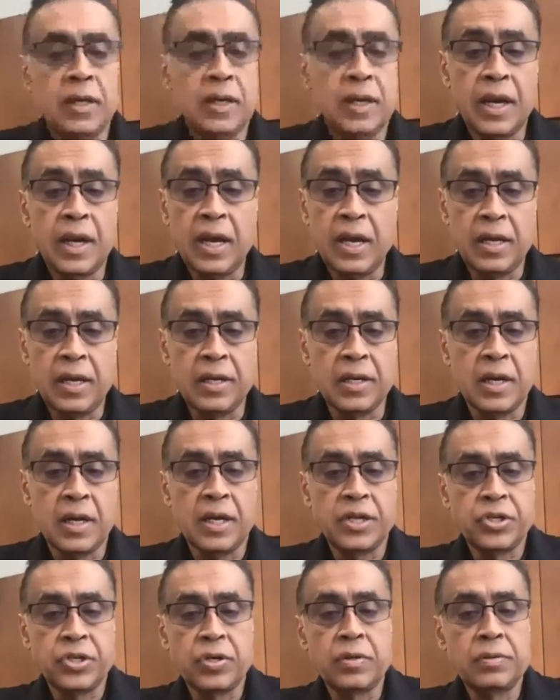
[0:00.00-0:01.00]
Hey,
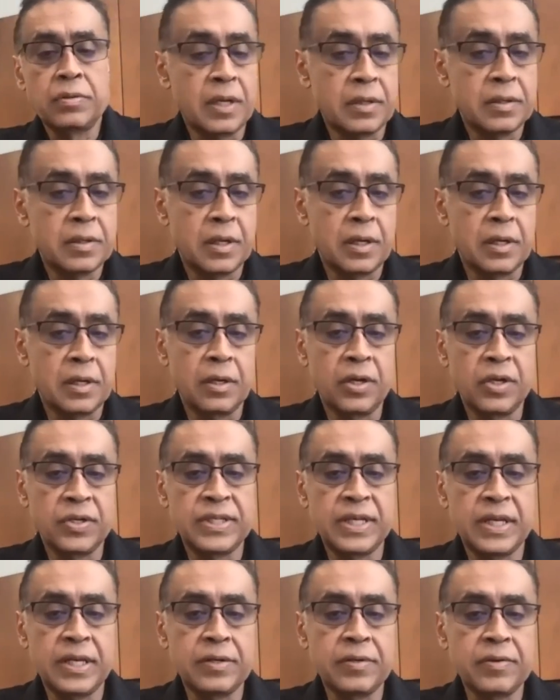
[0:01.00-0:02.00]
Joe. Good to
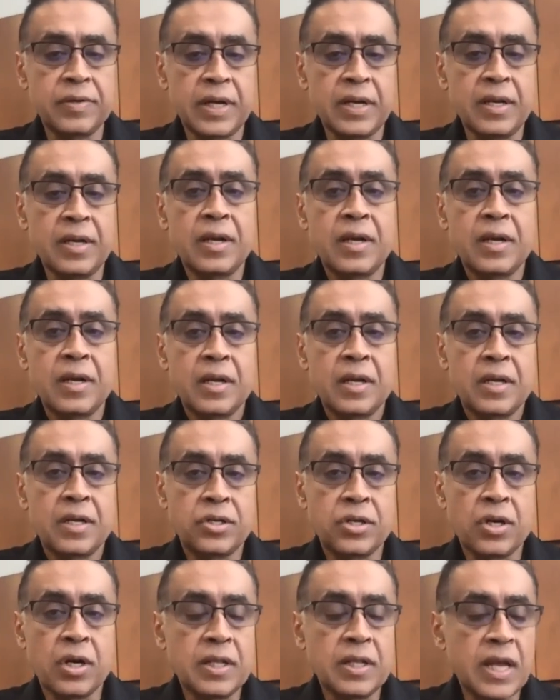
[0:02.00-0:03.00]
see you. And
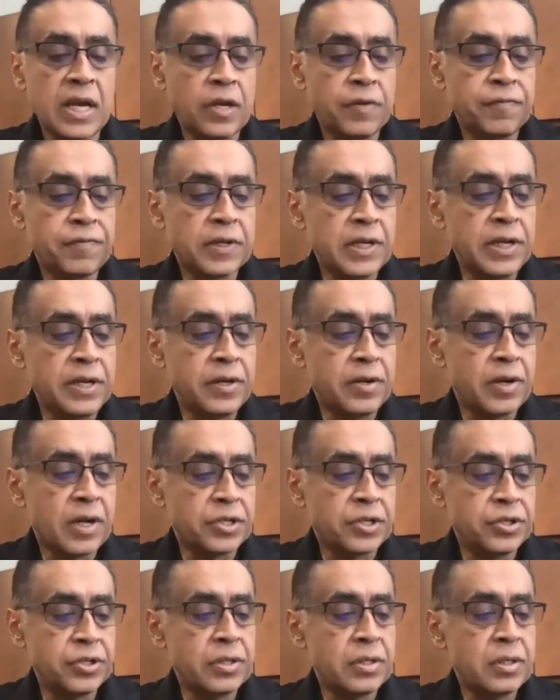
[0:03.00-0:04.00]
John, thank you for the
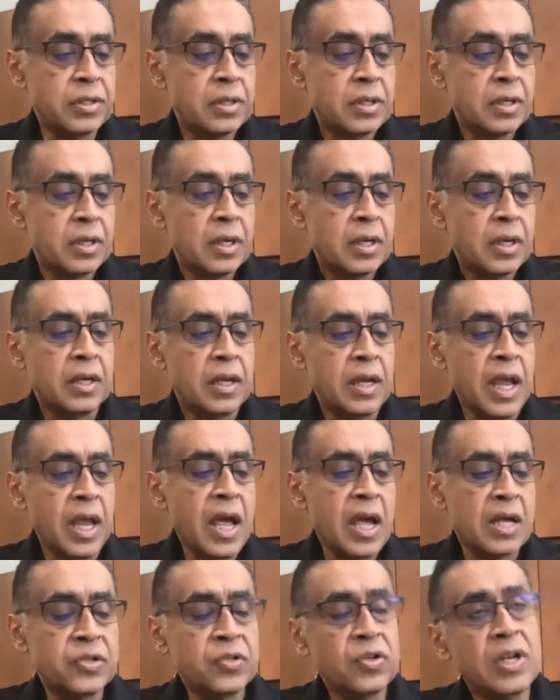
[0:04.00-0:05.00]
introduction.
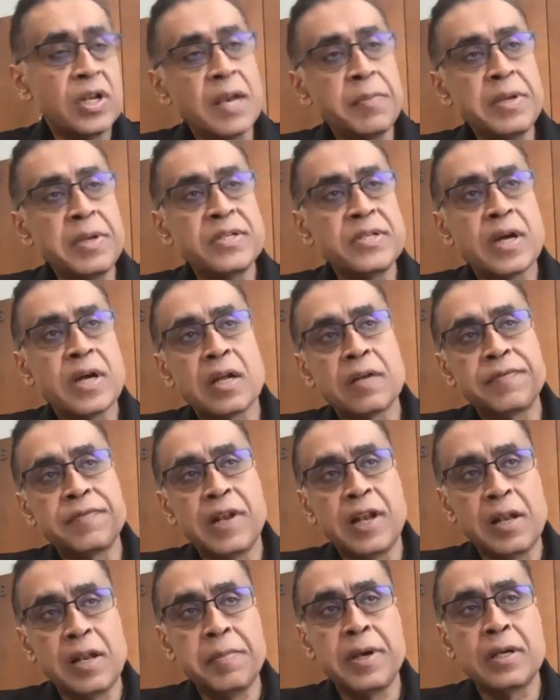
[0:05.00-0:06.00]
Yeah, let me start off a
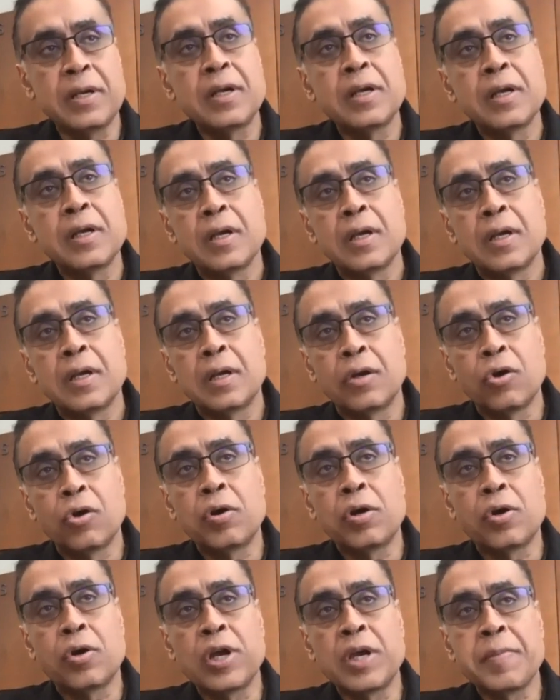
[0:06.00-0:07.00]
little bit,
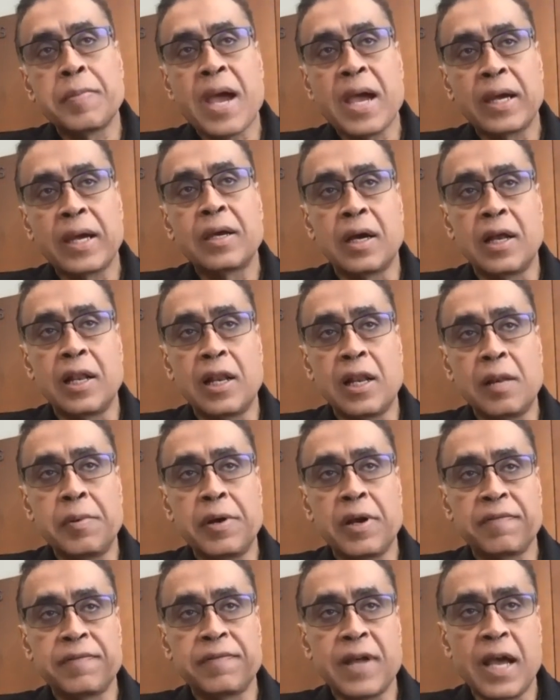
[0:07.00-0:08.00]
going back a little bit
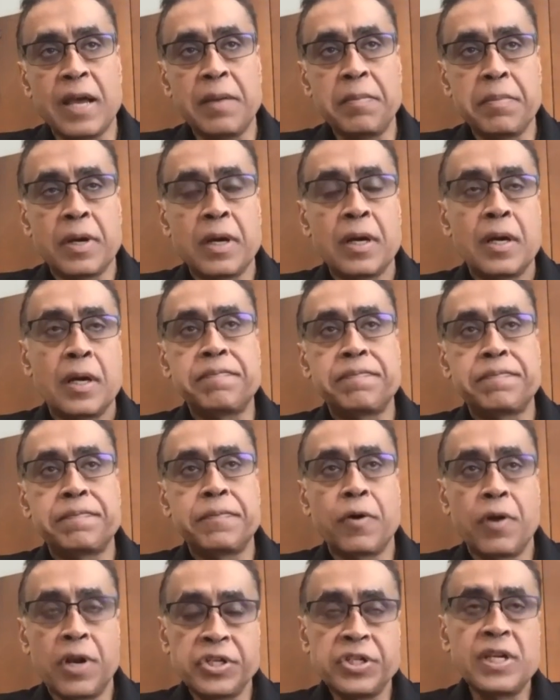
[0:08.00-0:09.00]
of time.
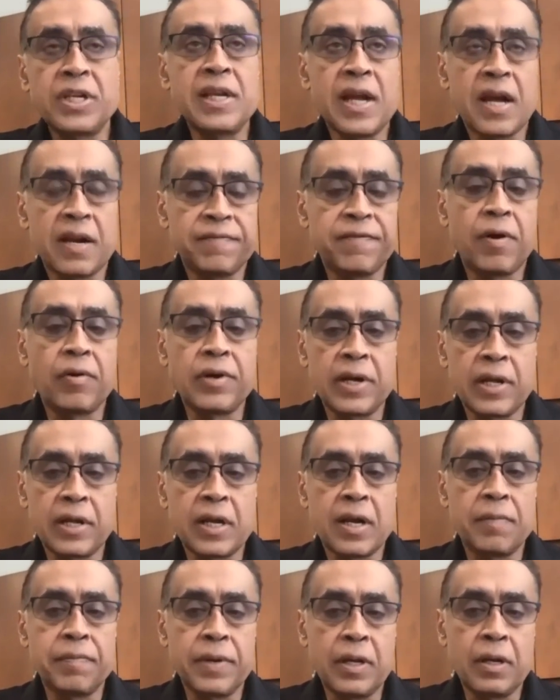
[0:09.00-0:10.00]
Originally, I had founded a
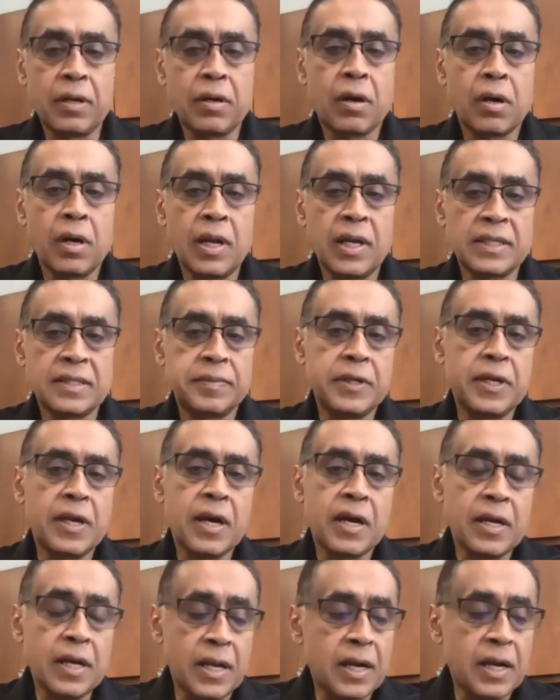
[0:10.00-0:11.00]
company called
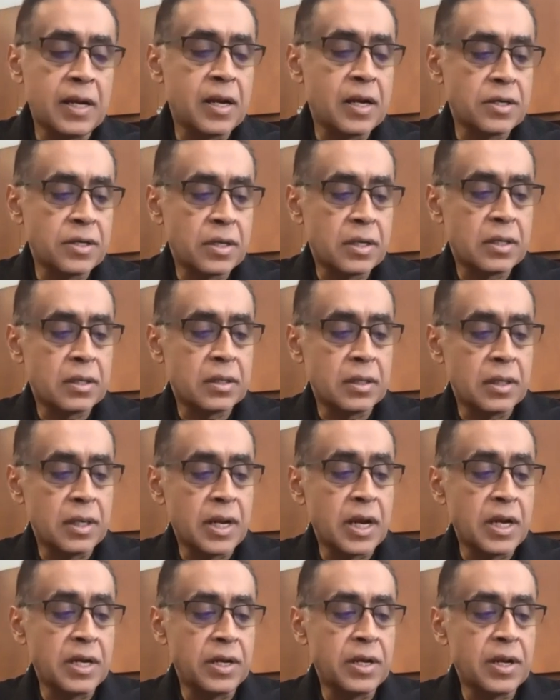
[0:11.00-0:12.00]
SPI in Atlanta in
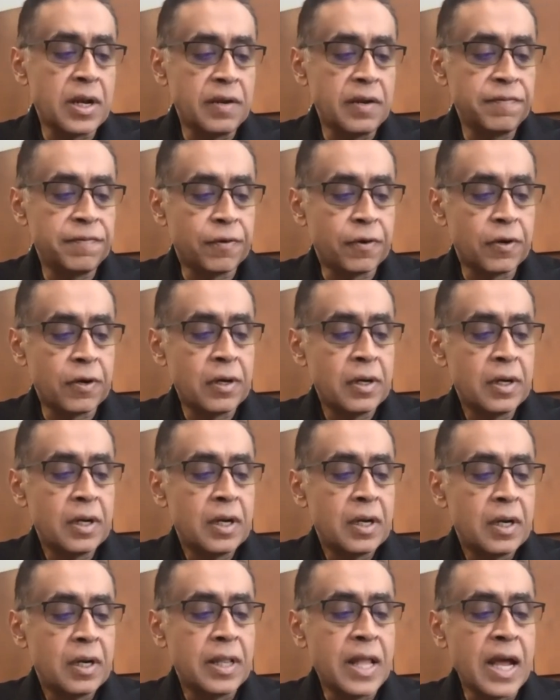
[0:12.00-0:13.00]
1994.
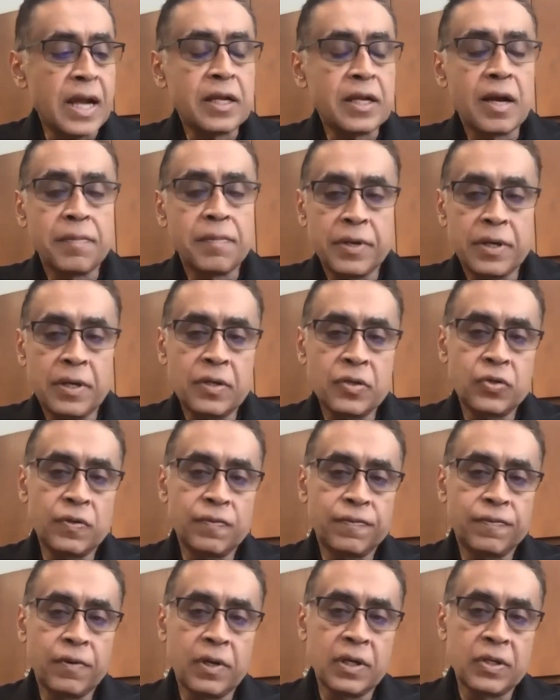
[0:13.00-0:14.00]
That company used to
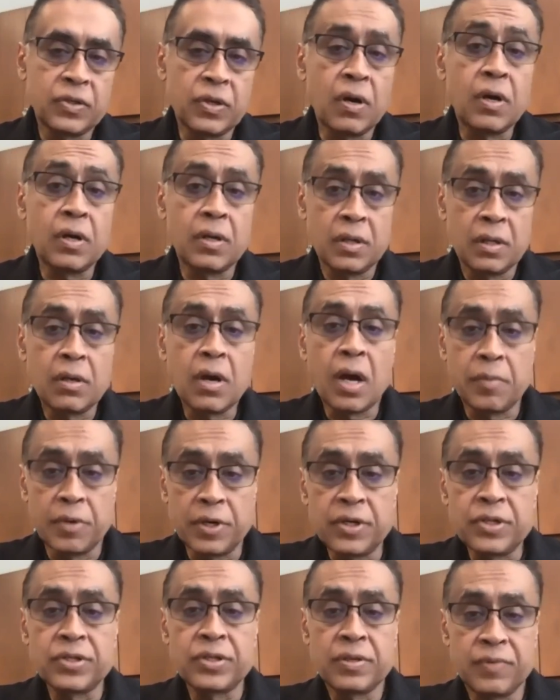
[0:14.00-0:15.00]
focus on
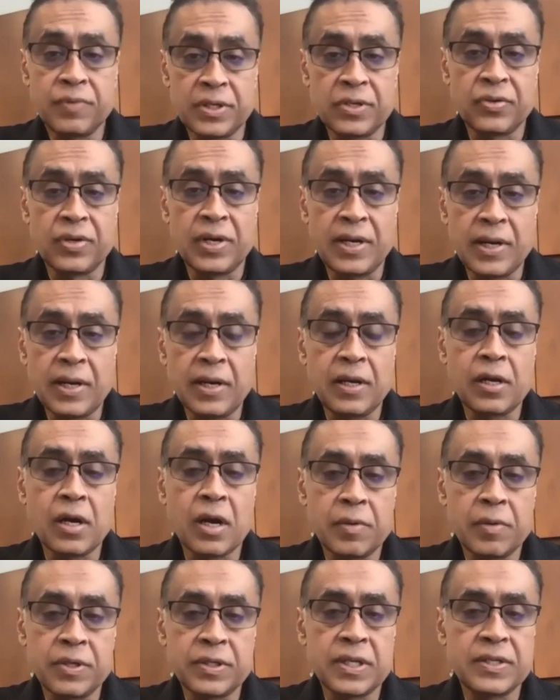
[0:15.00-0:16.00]
commerce, which is retail
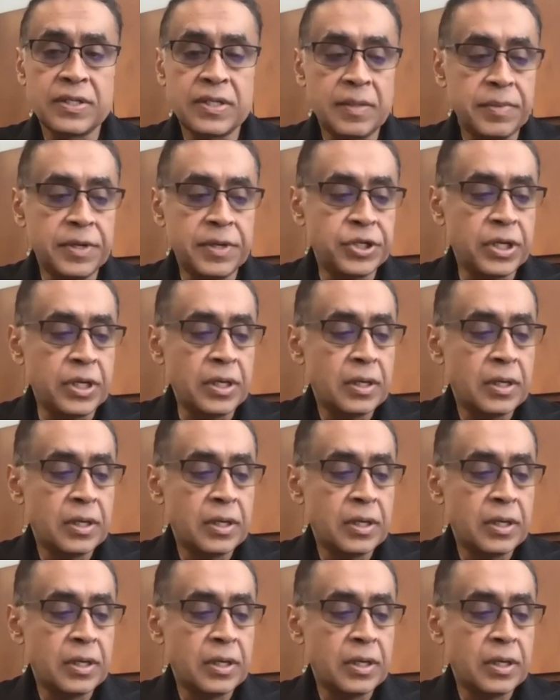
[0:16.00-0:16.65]
e-commerce and CPG.